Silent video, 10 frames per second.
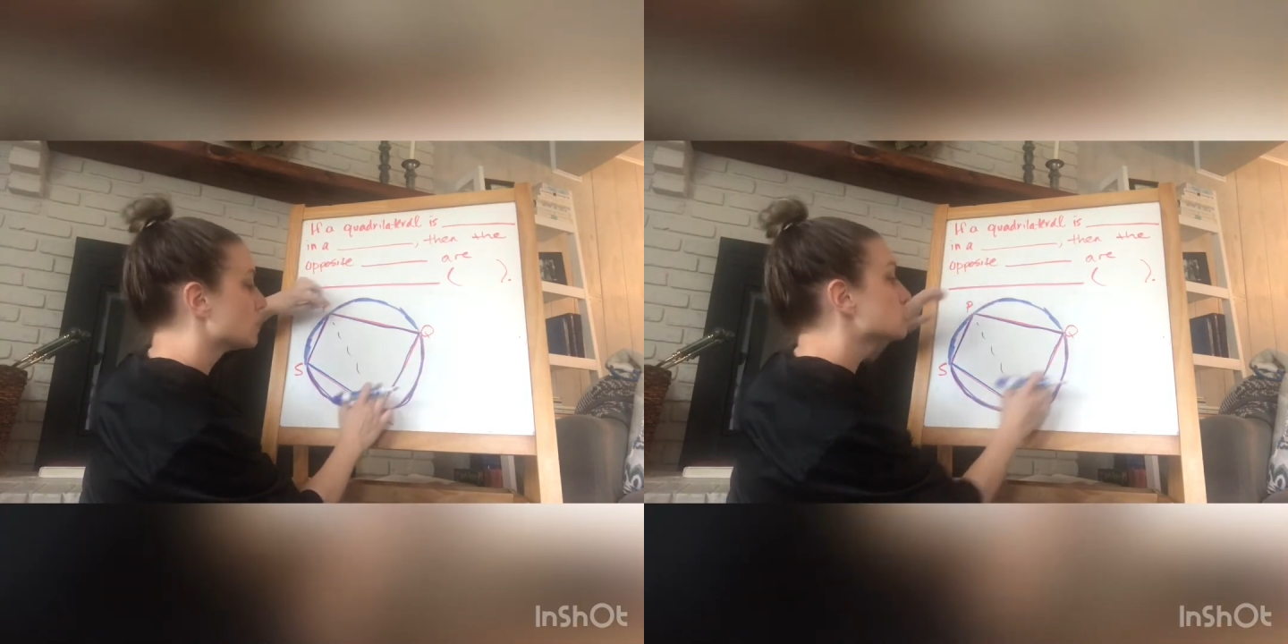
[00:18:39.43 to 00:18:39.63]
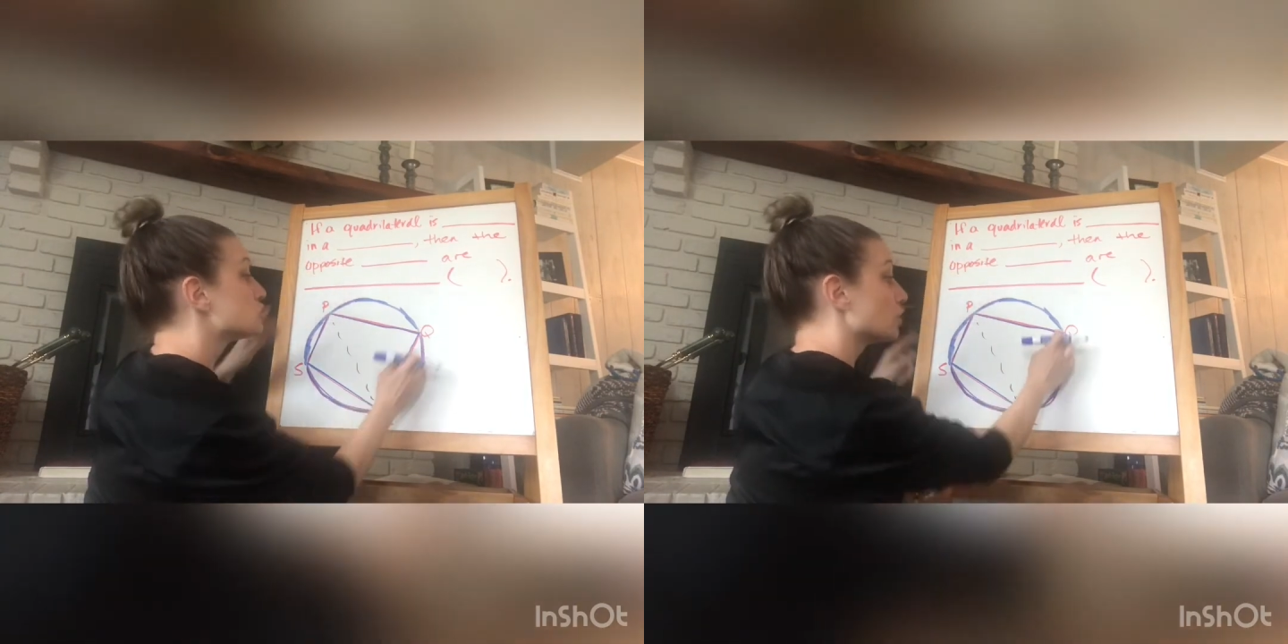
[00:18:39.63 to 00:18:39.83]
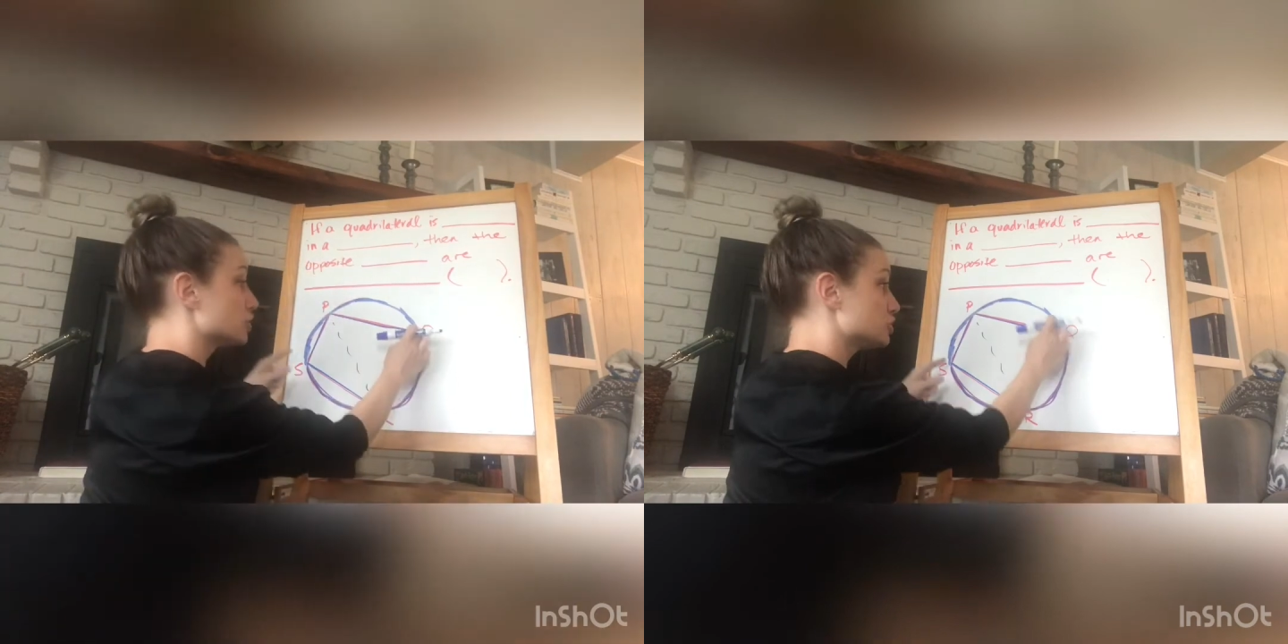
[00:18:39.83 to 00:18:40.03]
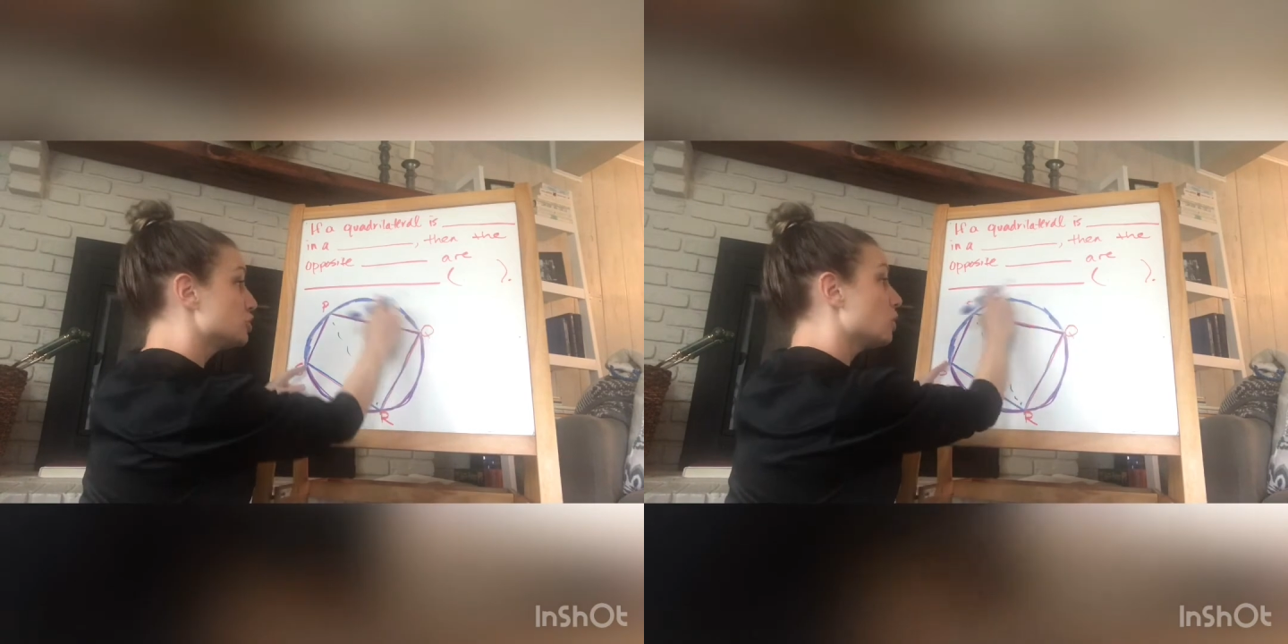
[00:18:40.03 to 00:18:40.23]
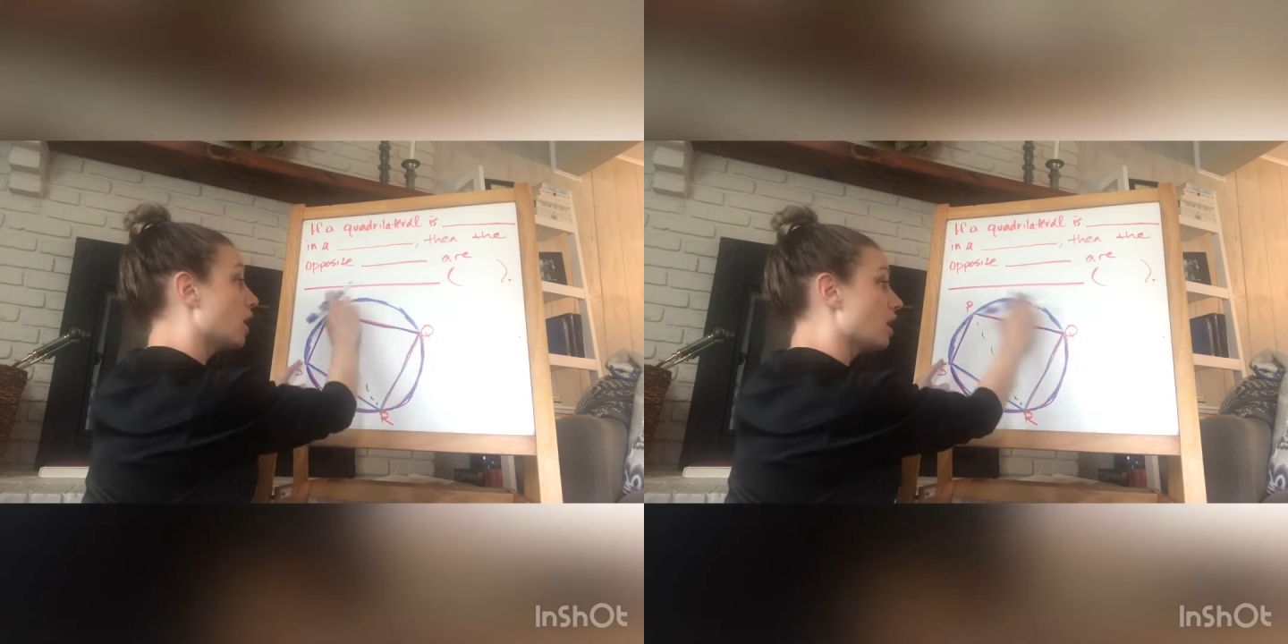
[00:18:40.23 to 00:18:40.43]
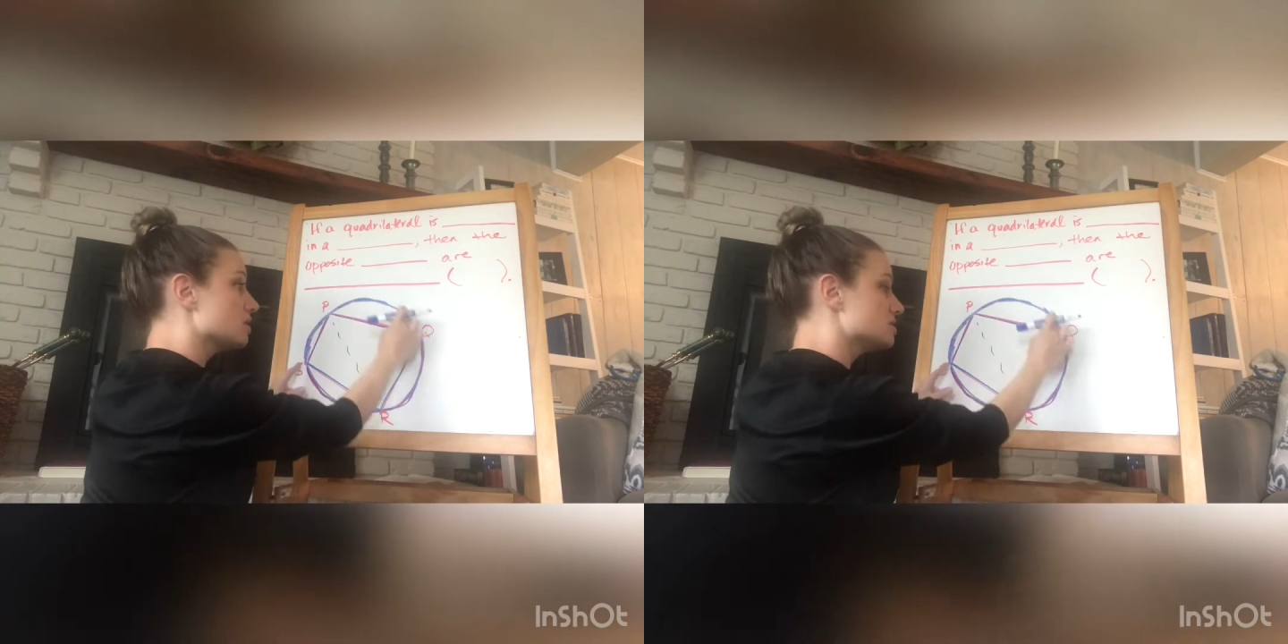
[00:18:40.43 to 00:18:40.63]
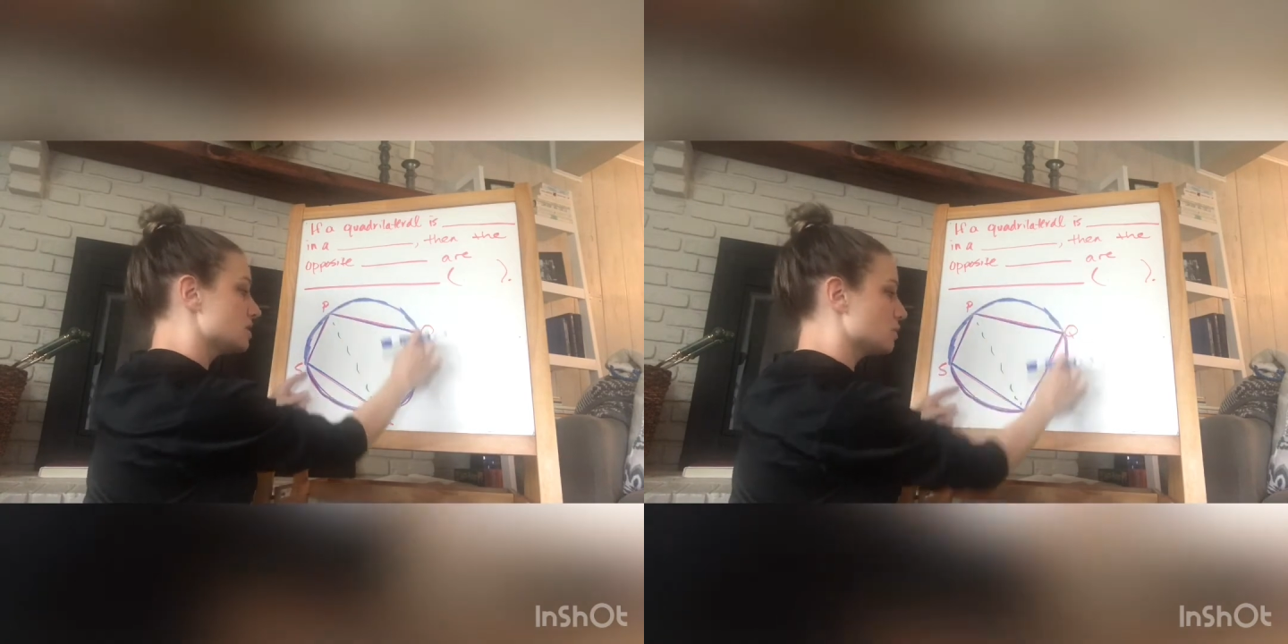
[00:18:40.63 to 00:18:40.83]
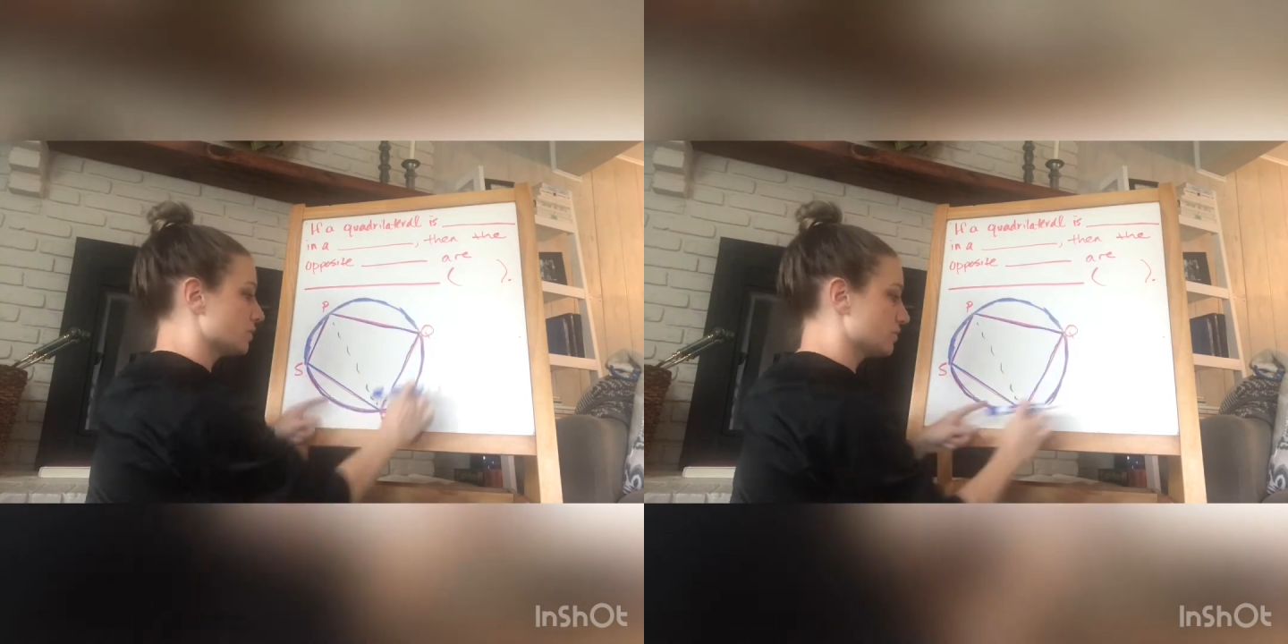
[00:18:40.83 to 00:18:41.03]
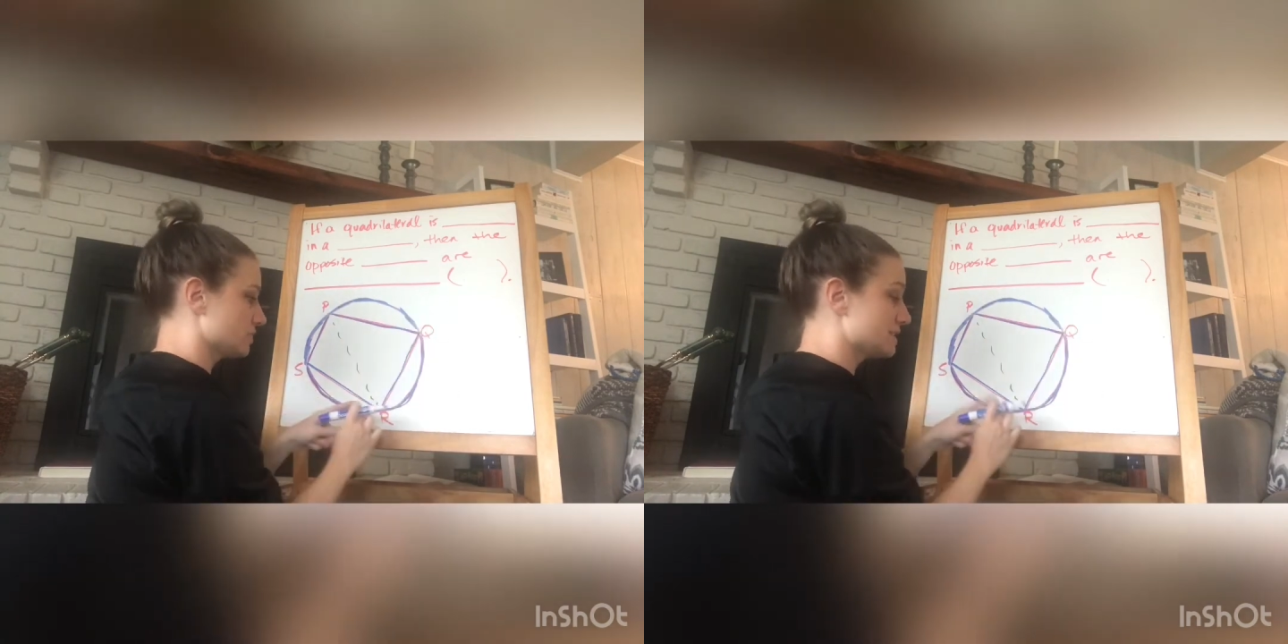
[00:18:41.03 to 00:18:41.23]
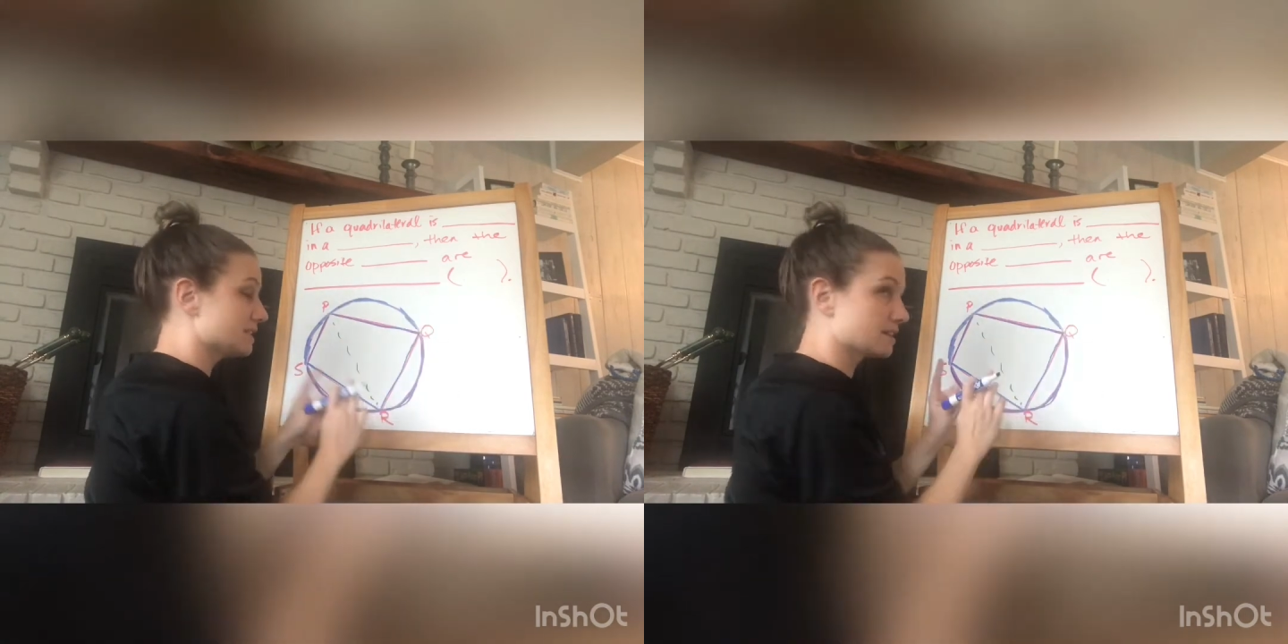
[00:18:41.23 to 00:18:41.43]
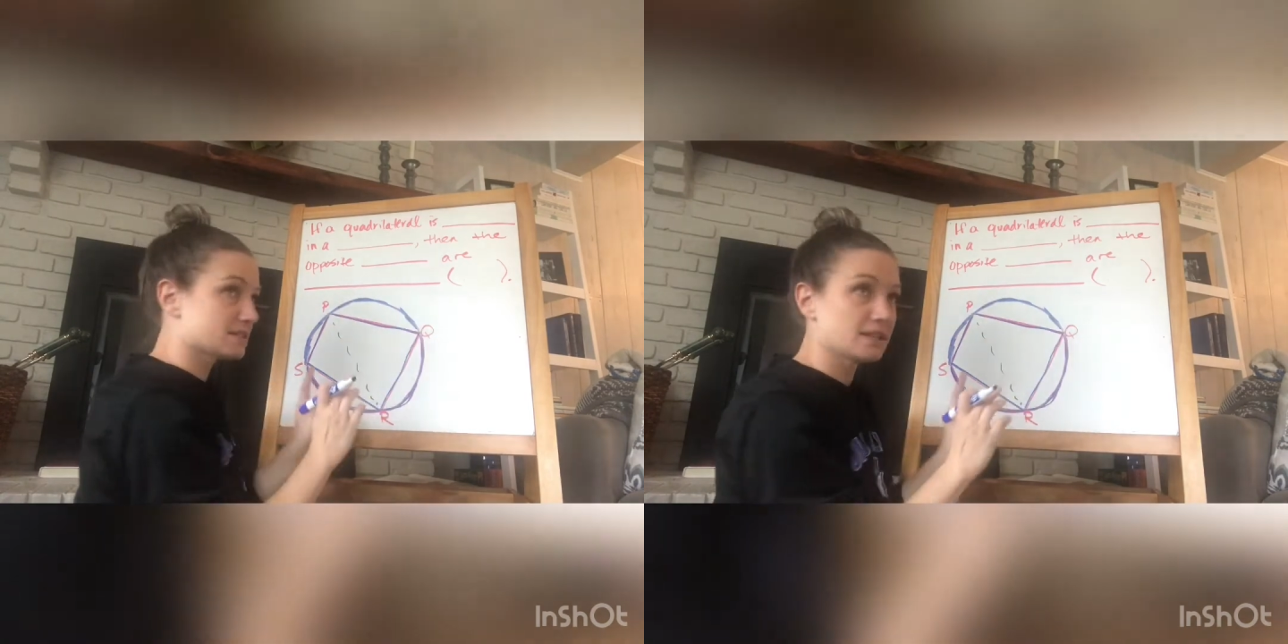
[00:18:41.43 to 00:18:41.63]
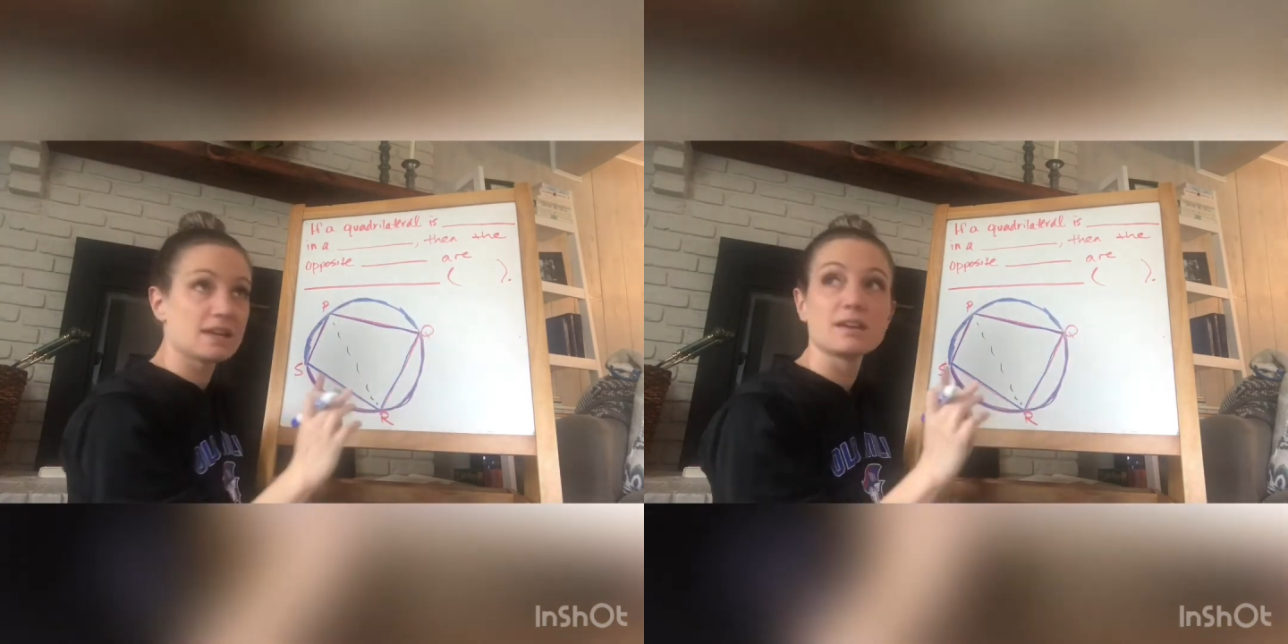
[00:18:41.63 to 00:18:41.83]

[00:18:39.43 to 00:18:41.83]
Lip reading: so the two arcs equal 360,